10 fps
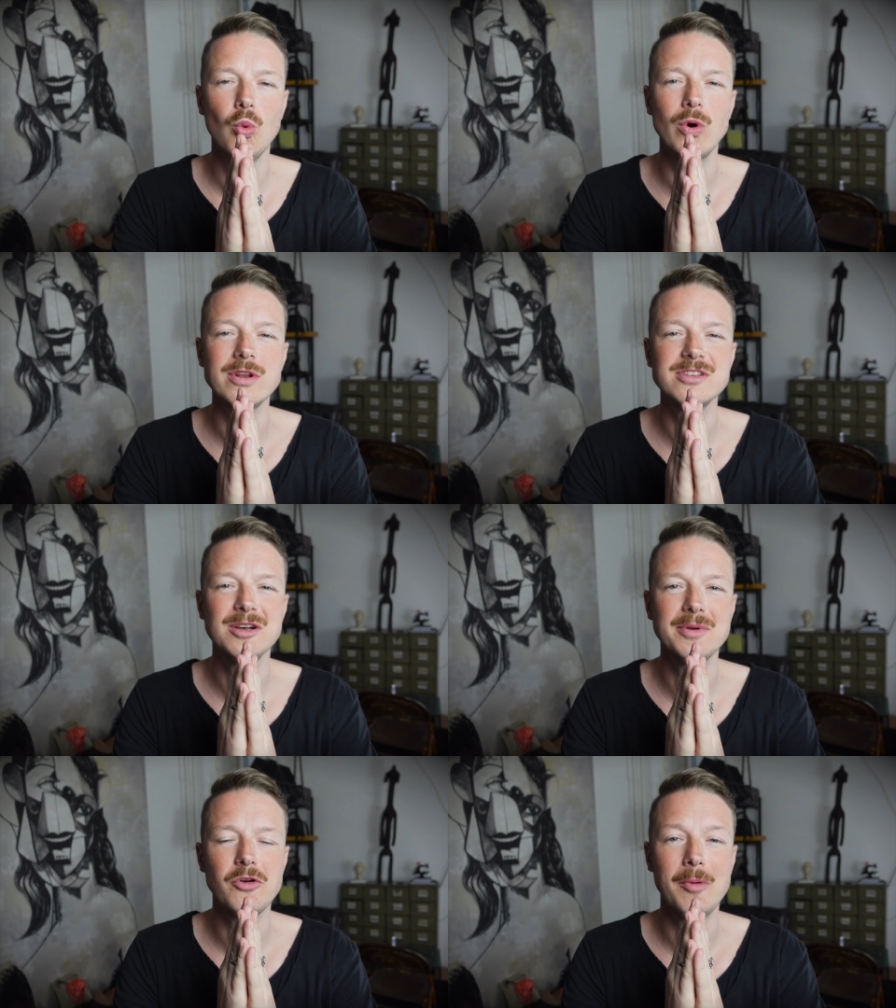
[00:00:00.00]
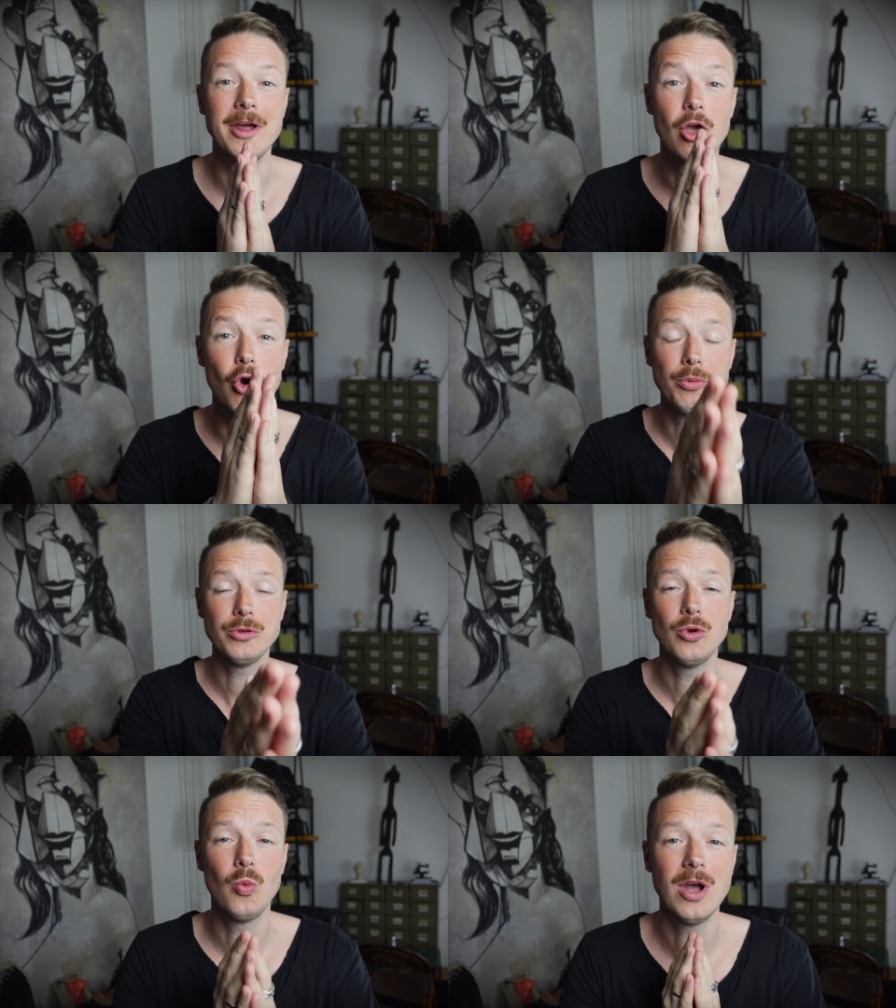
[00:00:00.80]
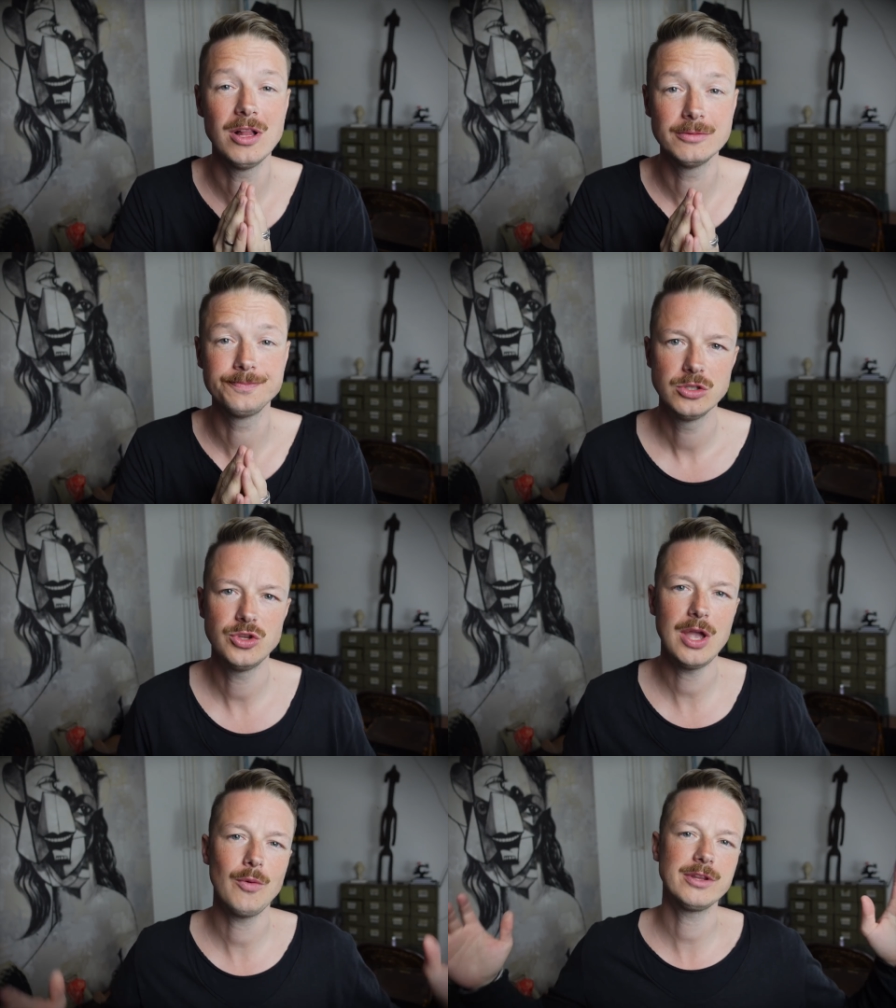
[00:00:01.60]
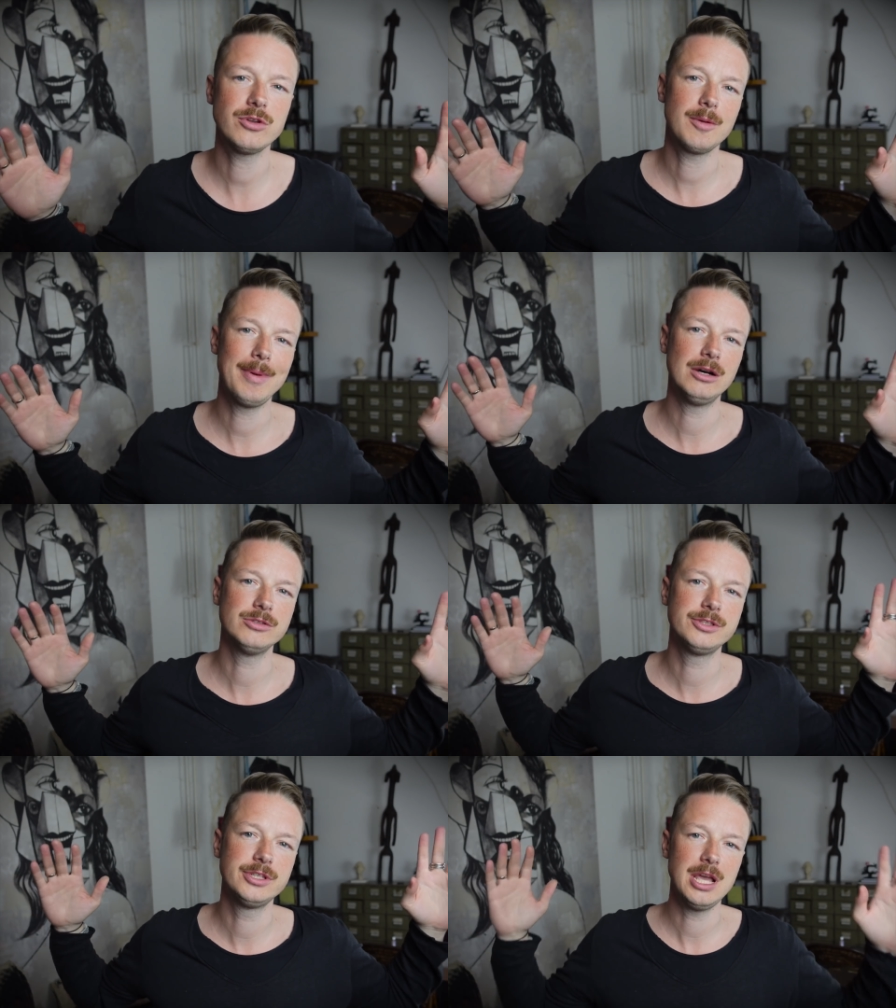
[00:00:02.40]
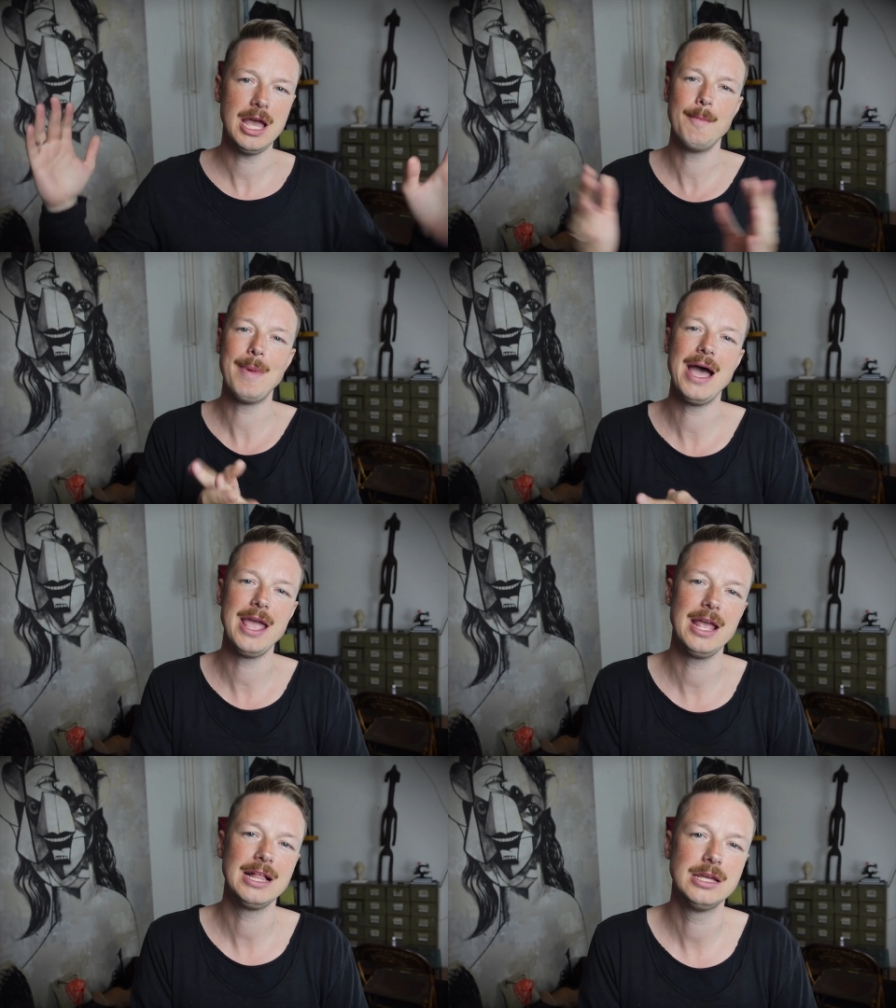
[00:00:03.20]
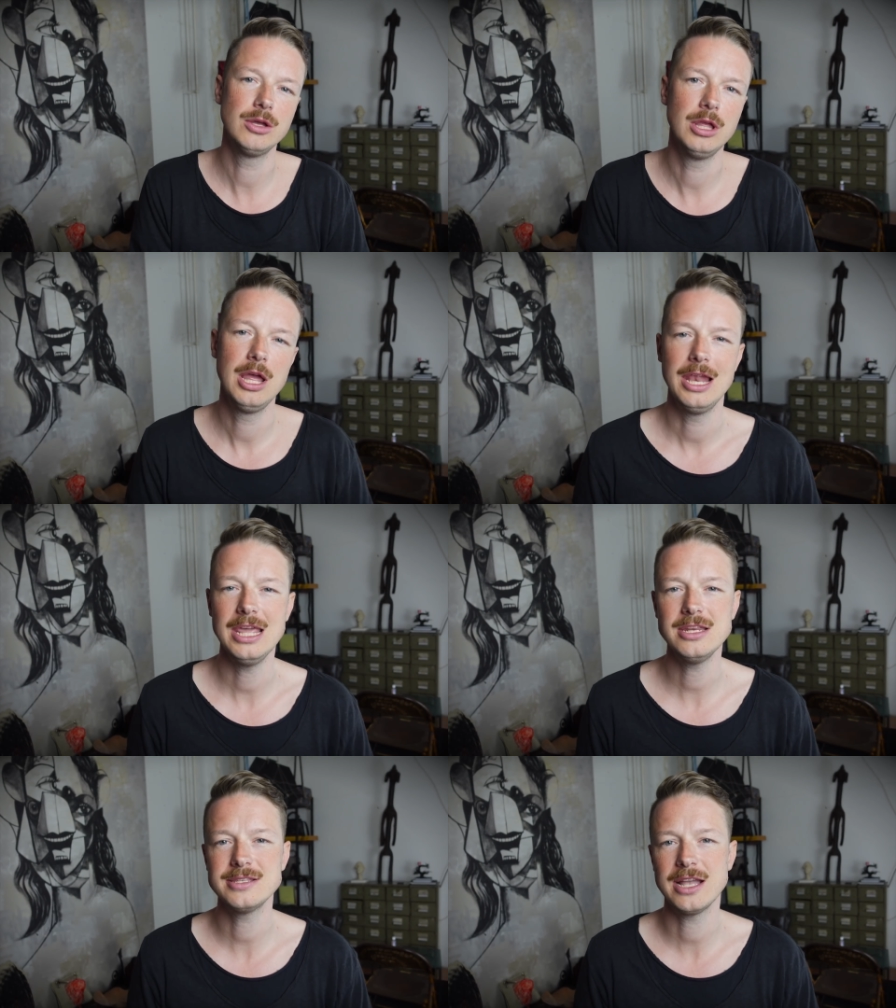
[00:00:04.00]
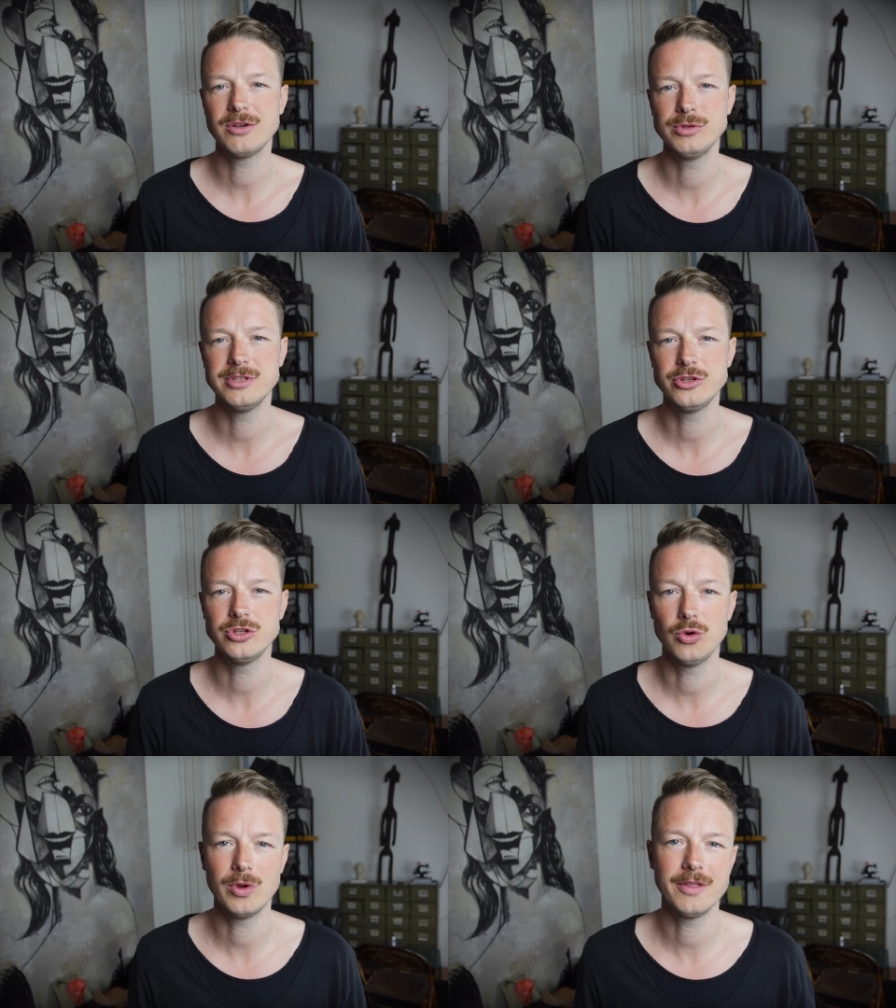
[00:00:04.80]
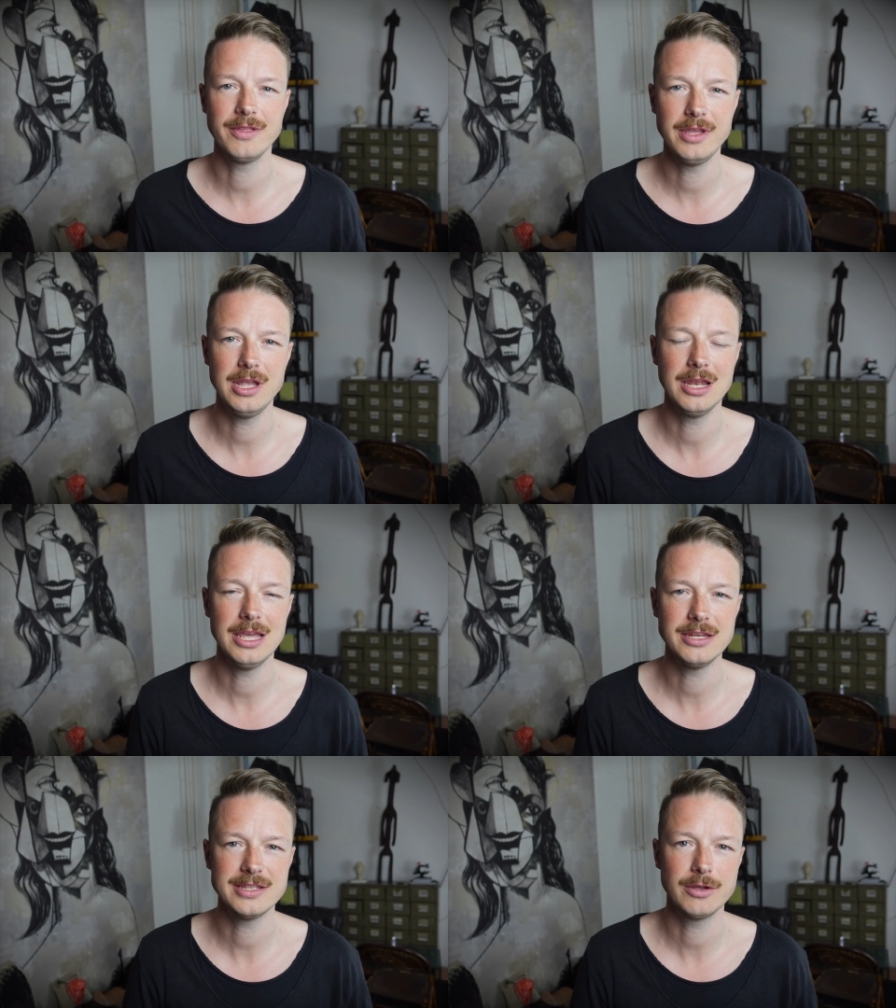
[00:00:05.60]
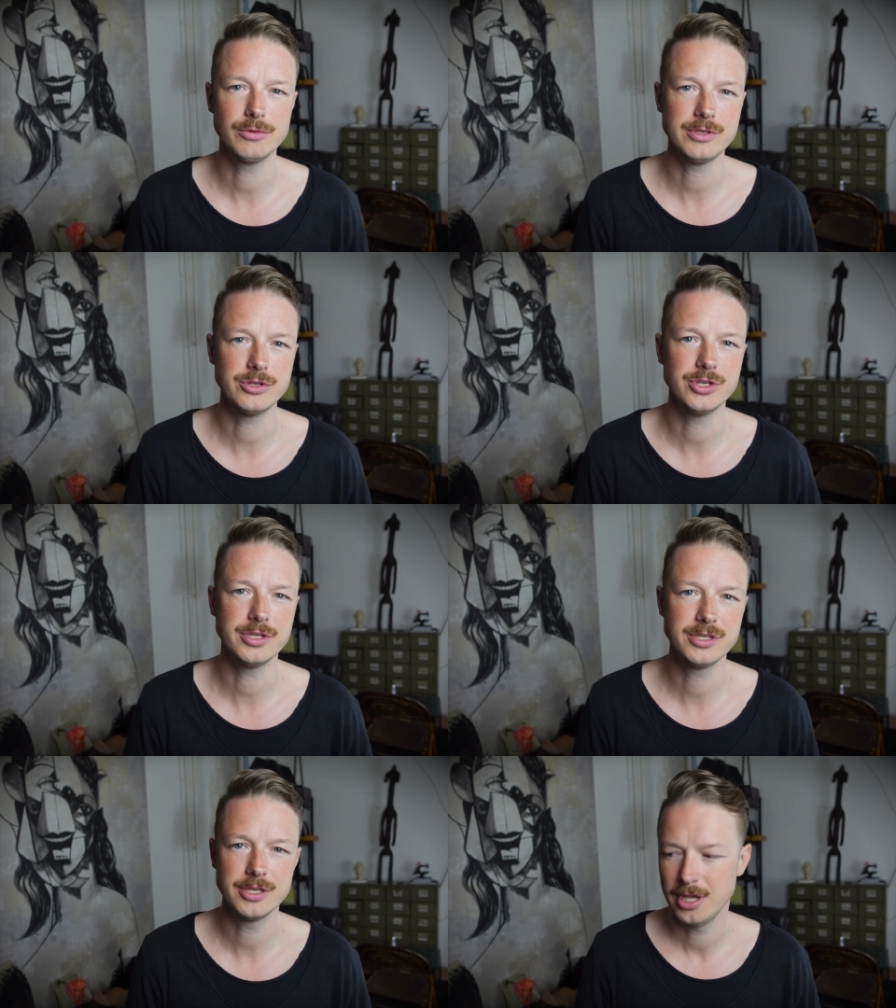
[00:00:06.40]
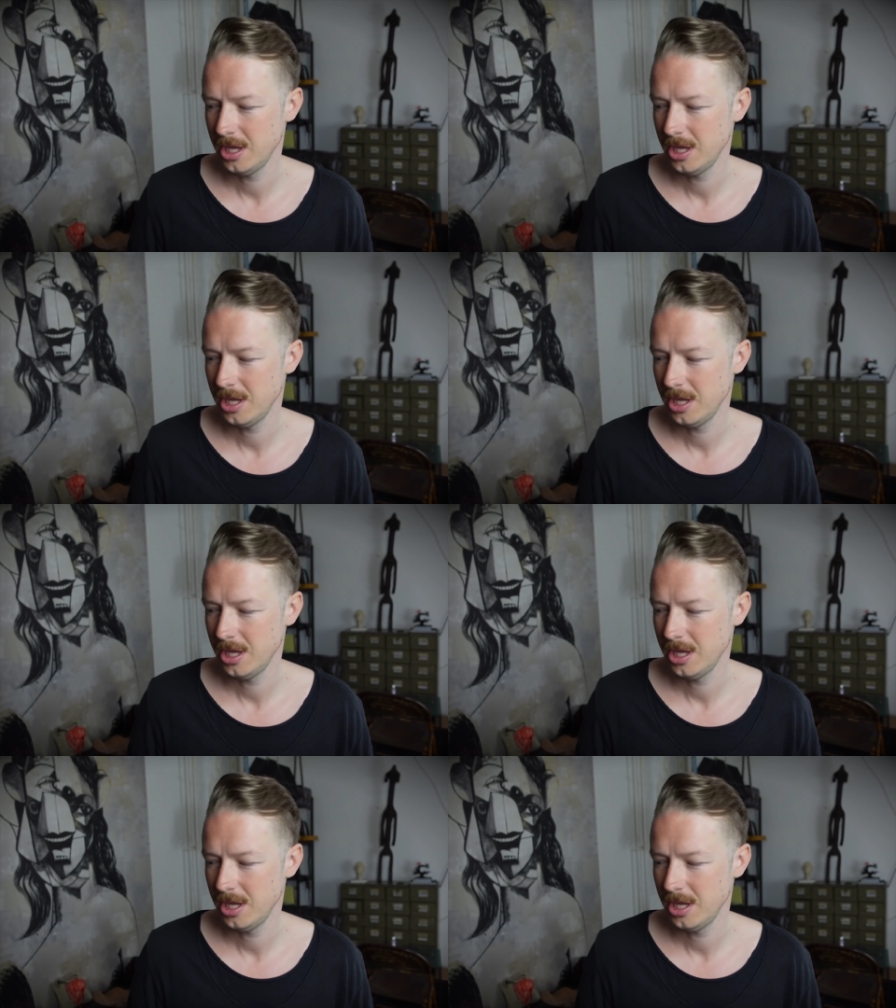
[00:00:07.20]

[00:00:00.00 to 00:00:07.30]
What is up, everybody? Hope you're doing well. Today I want to talk about my latest acquisition, or one of the latest acquisitions.